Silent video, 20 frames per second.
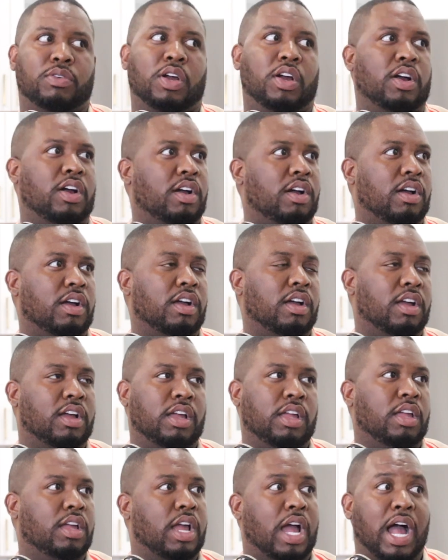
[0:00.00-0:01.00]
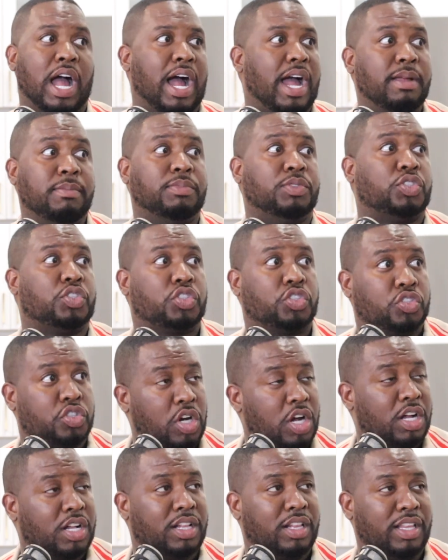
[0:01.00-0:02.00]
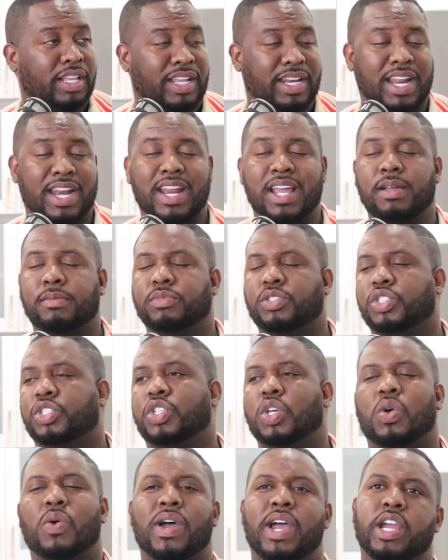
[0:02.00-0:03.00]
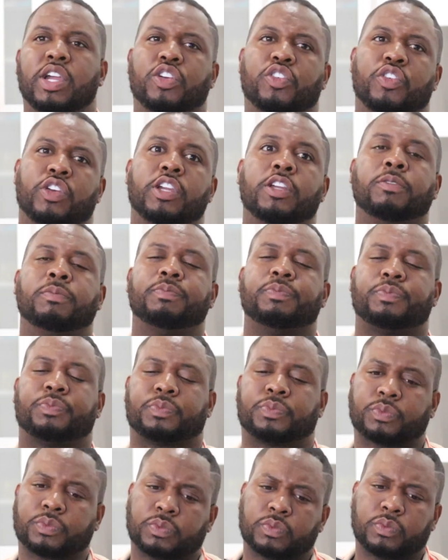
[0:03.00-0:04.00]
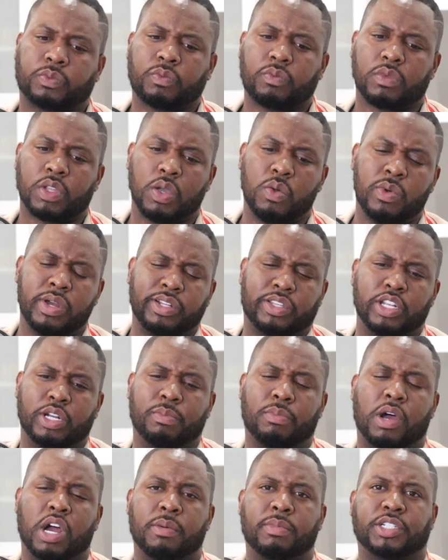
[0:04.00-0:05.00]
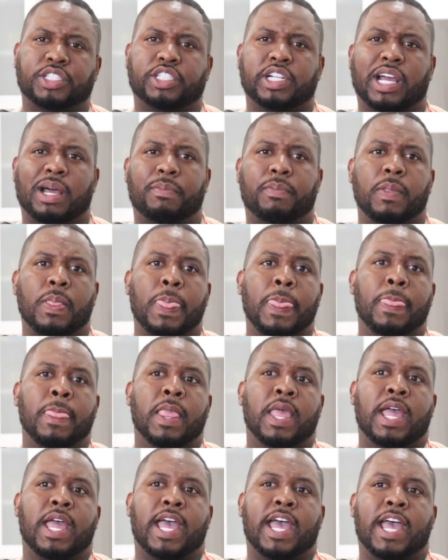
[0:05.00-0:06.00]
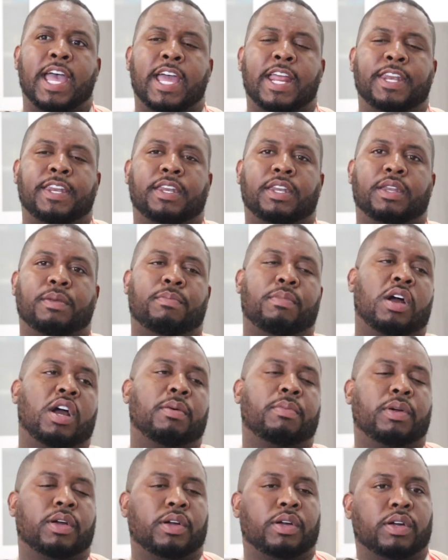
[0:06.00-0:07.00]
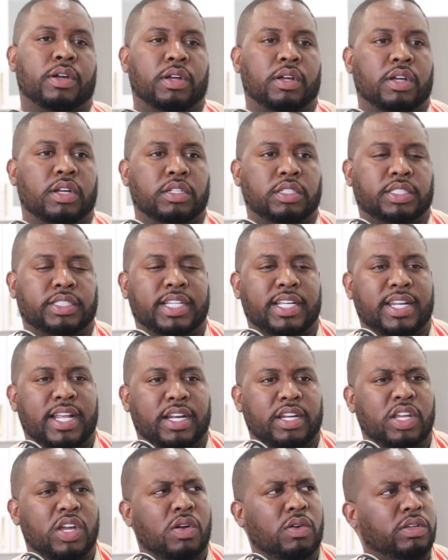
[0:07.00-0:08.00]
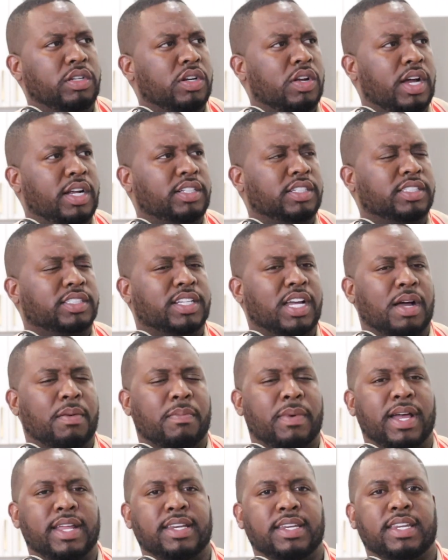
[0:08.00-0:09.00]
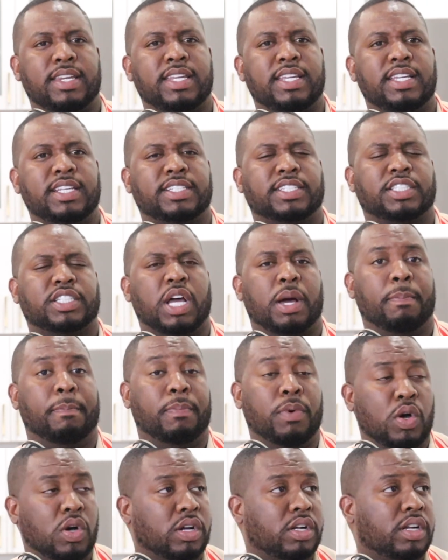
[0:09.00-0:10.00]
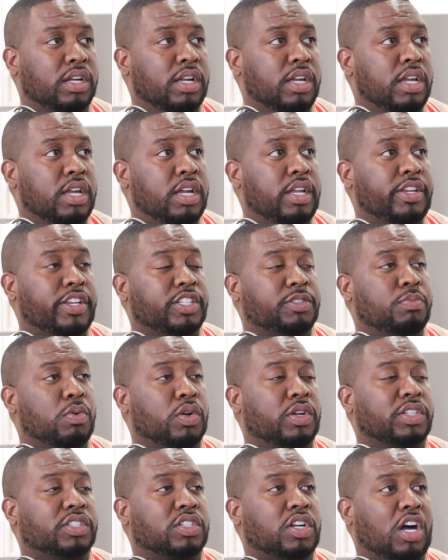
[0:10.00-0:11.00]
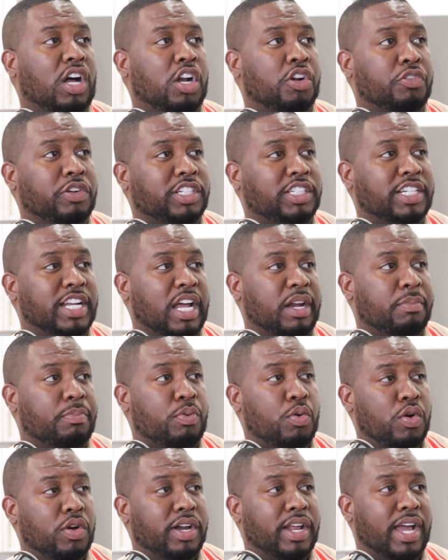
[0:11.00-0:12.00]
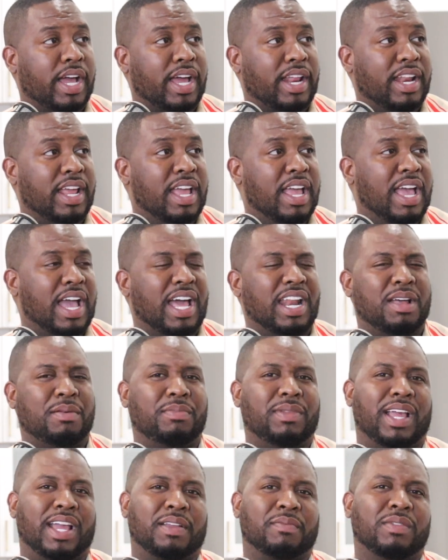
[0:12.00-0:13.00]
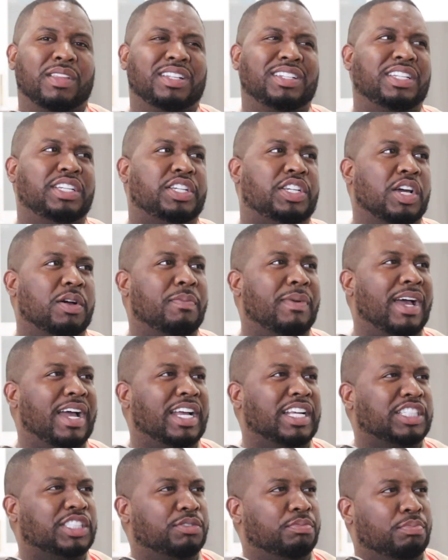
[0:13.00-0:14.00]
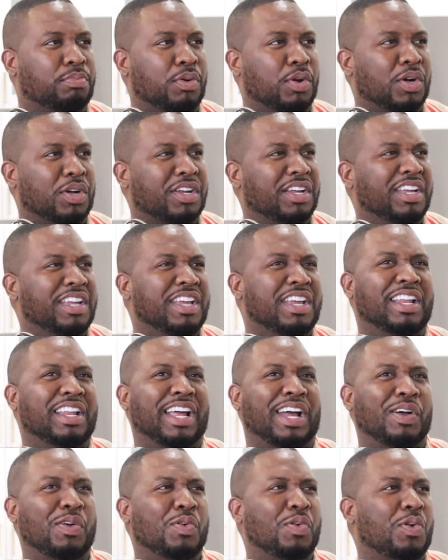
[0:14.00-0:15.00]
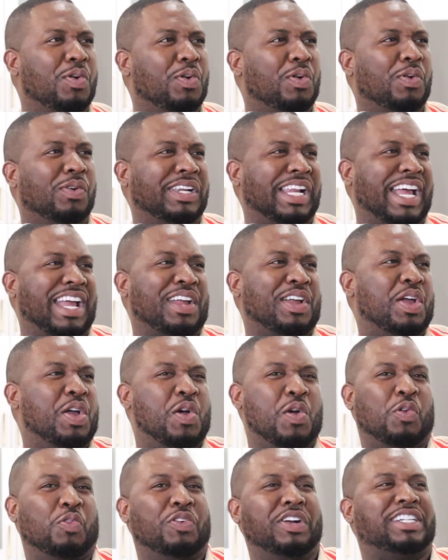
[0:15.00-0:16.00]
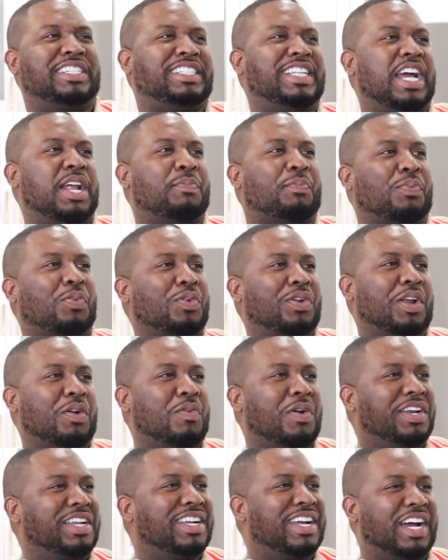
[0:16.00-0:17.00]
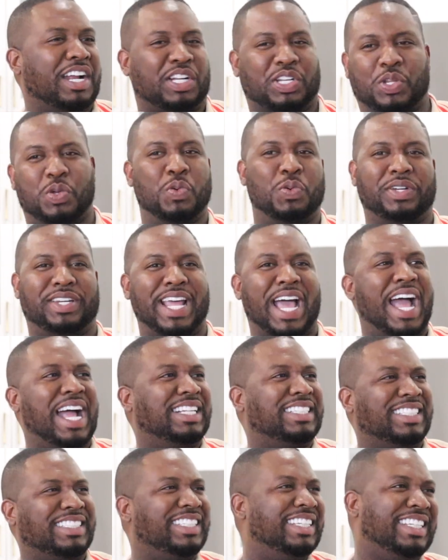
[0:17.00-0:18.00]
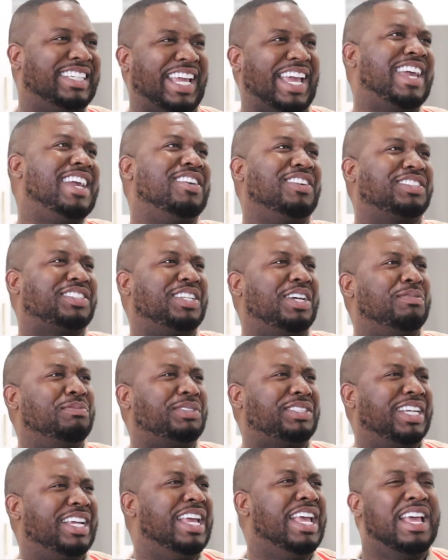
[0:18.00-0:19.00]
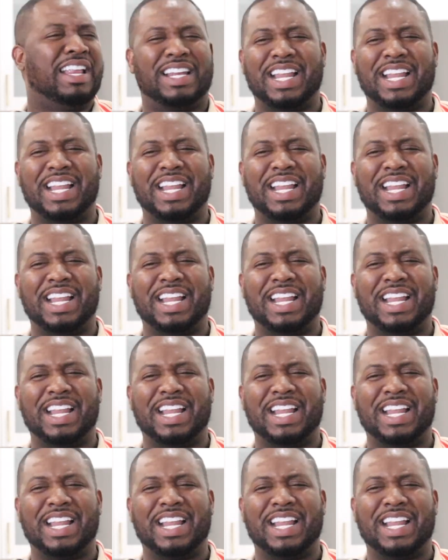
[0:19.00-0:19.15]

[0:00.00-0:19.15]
Bruh, I'm struggling and I am so angry. Went to the barber shop and the barber said that, yo, you know, I just got my niece a book. This book is called Rich Dad, Poor Dad. And I'm like, dumbass book. Like, Rich Dad, Poor Dad. What, he got two dads? Is he gay or some shit?